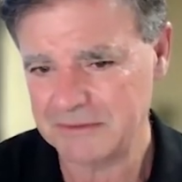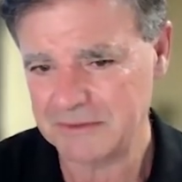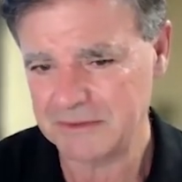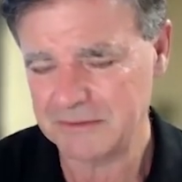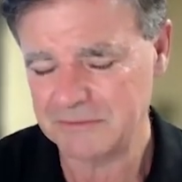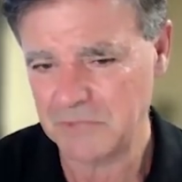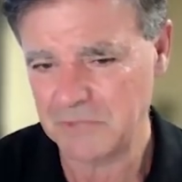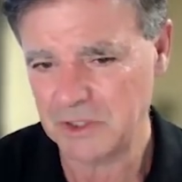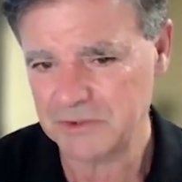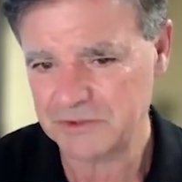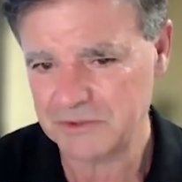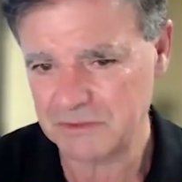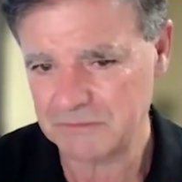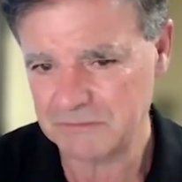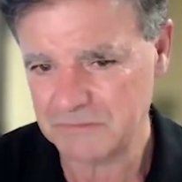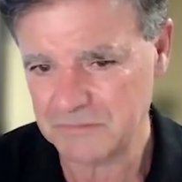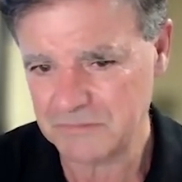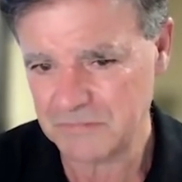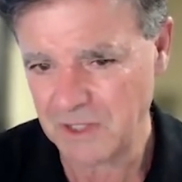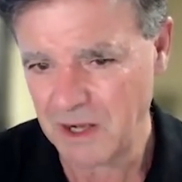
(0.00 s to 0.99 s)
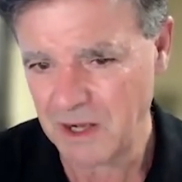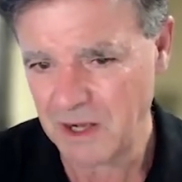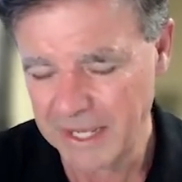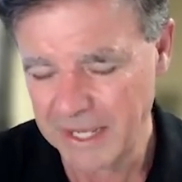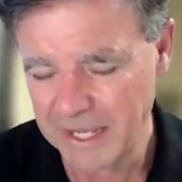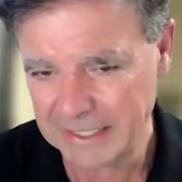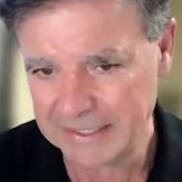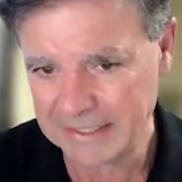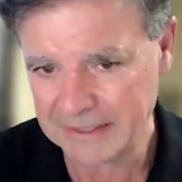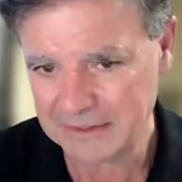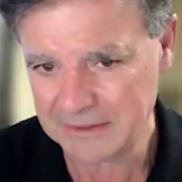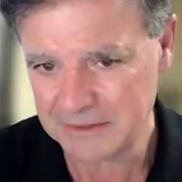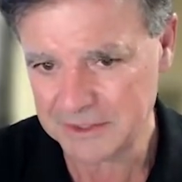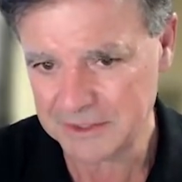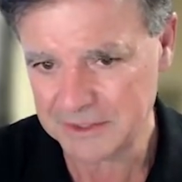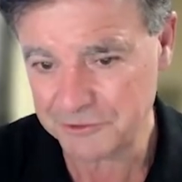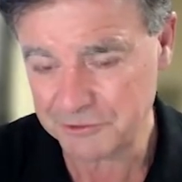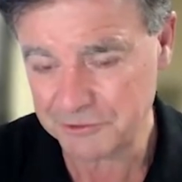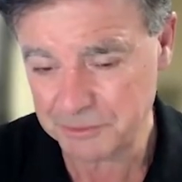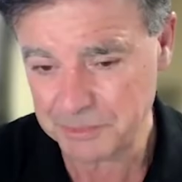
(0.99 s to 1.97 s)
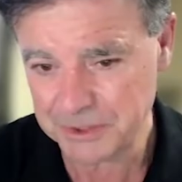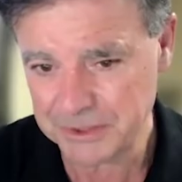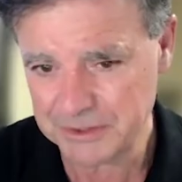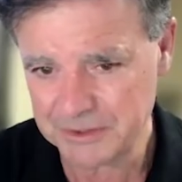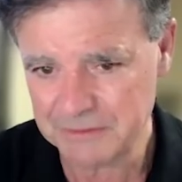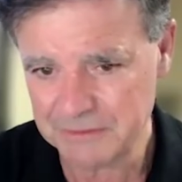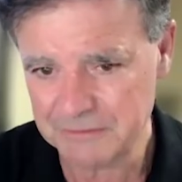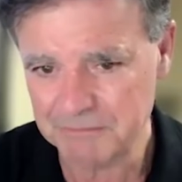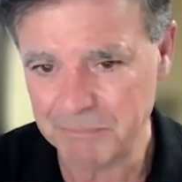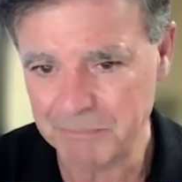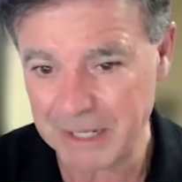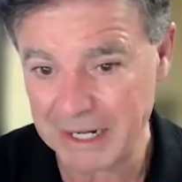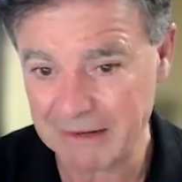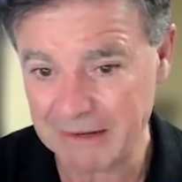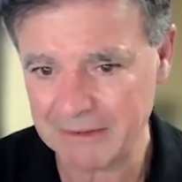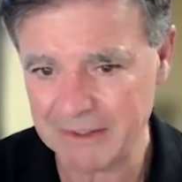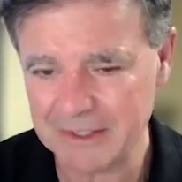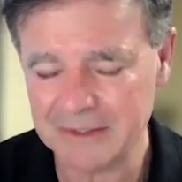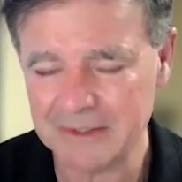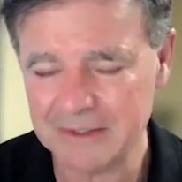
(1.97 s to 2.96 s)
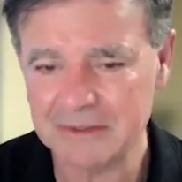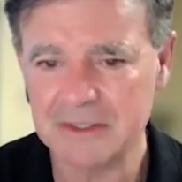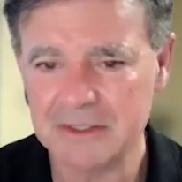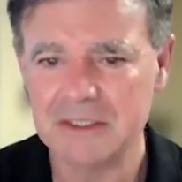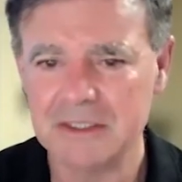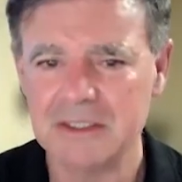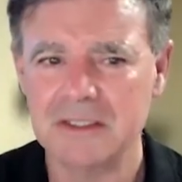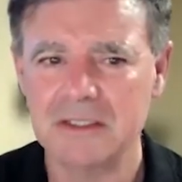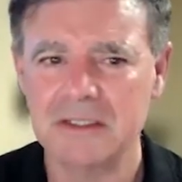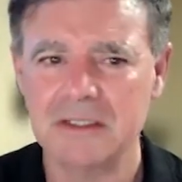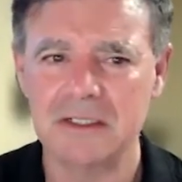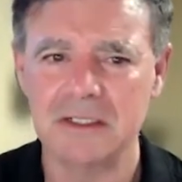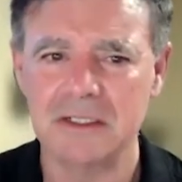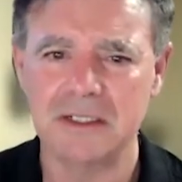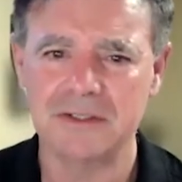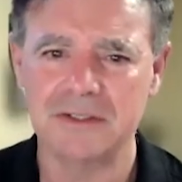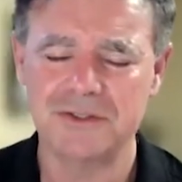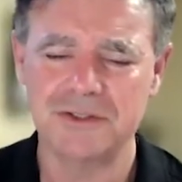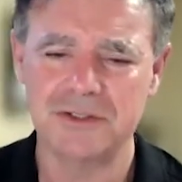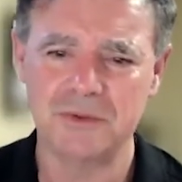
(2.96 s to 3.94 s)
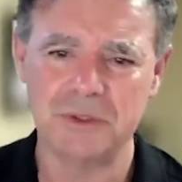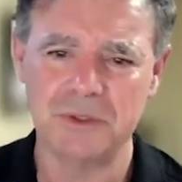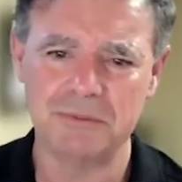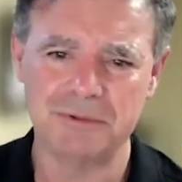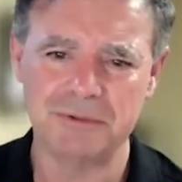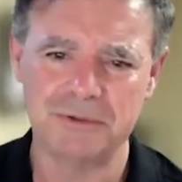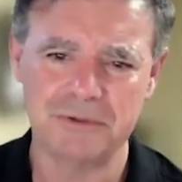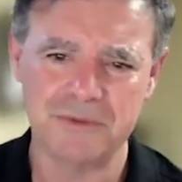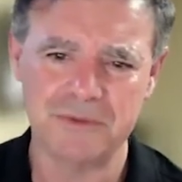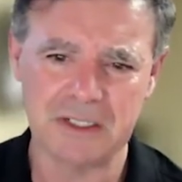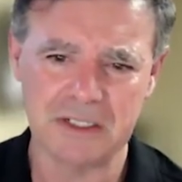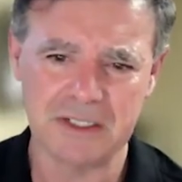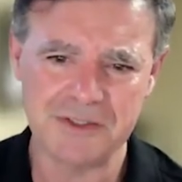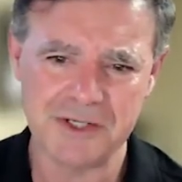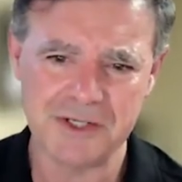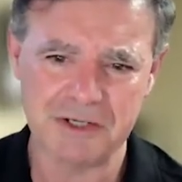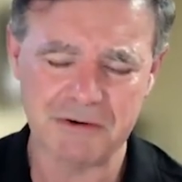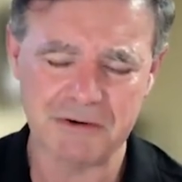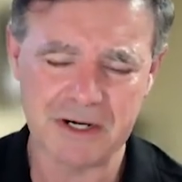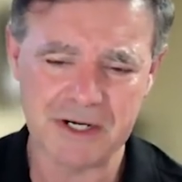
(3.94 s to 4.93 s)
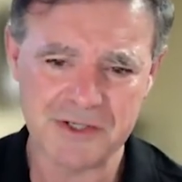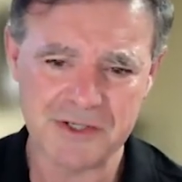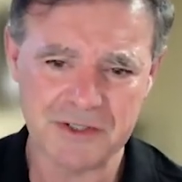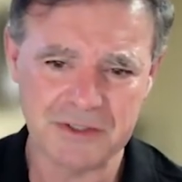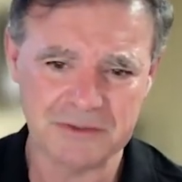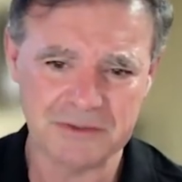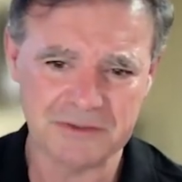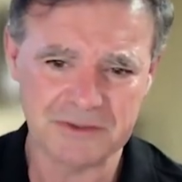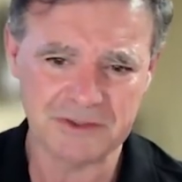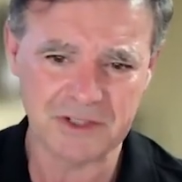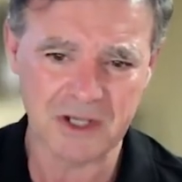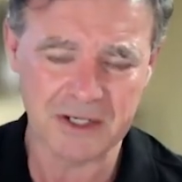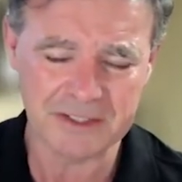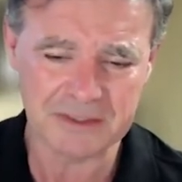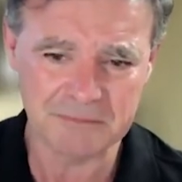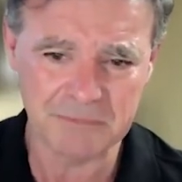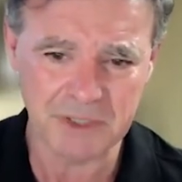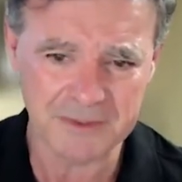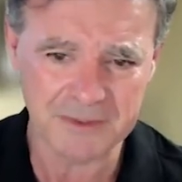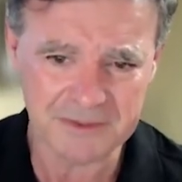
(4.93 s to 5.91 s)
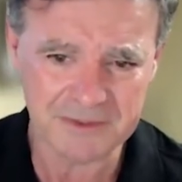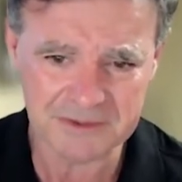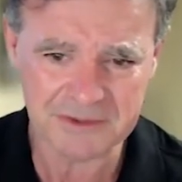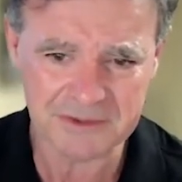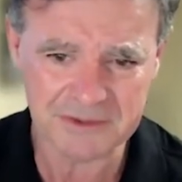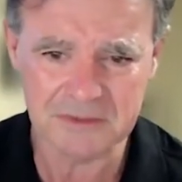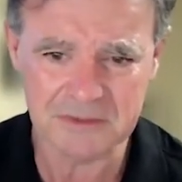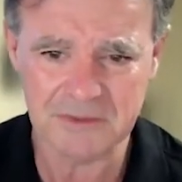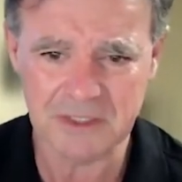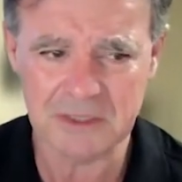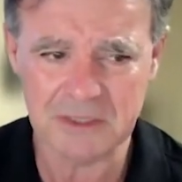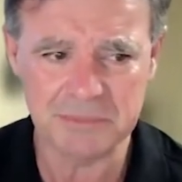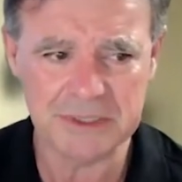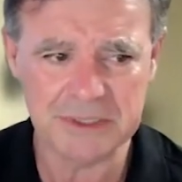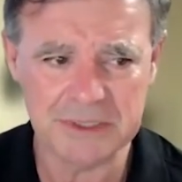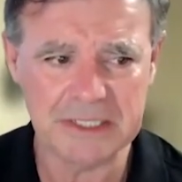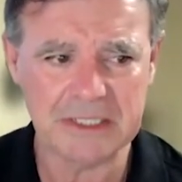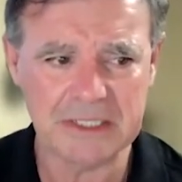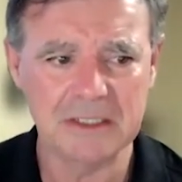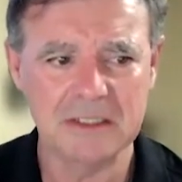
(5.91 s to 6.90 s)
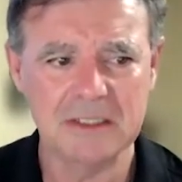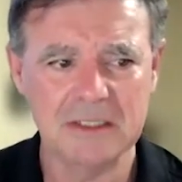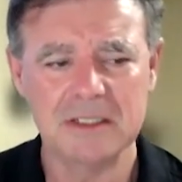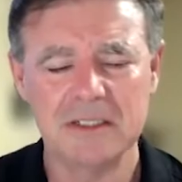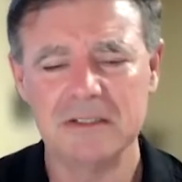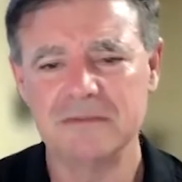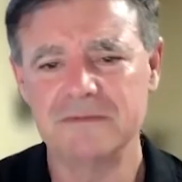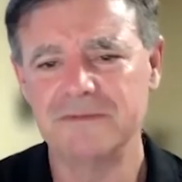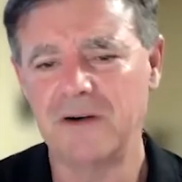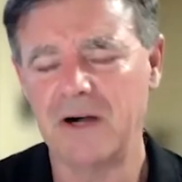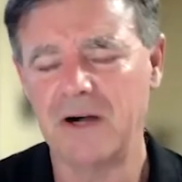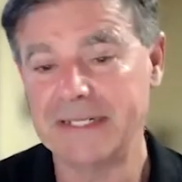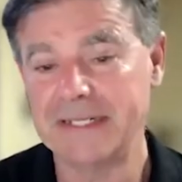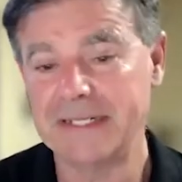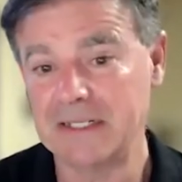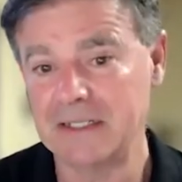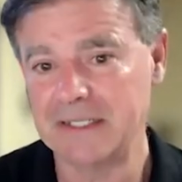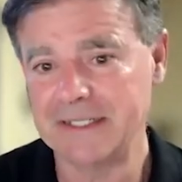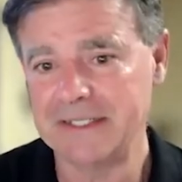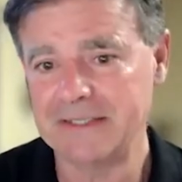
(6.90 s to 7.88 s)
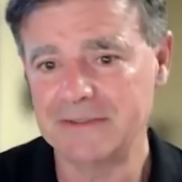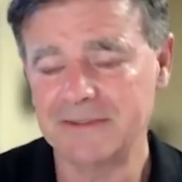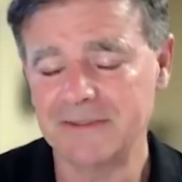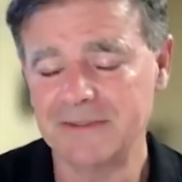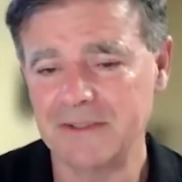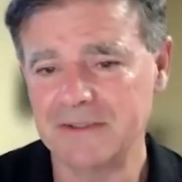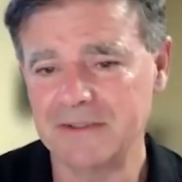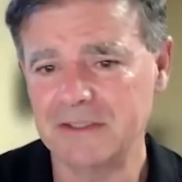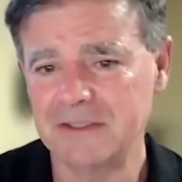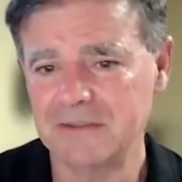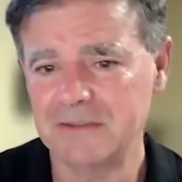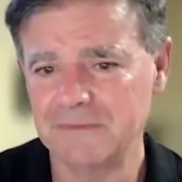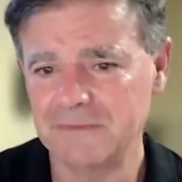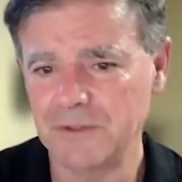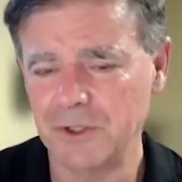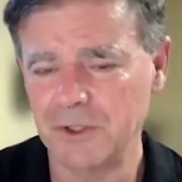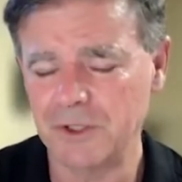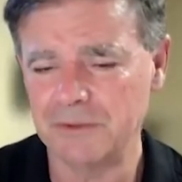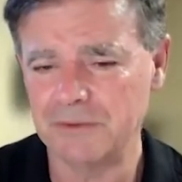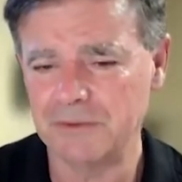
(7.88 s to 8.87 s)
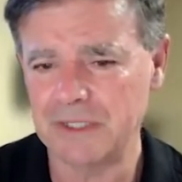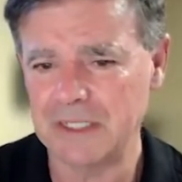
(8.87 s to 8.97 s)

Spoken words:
most highly attributed barrier to improving lead generation cited by this survey being finding leads that convert.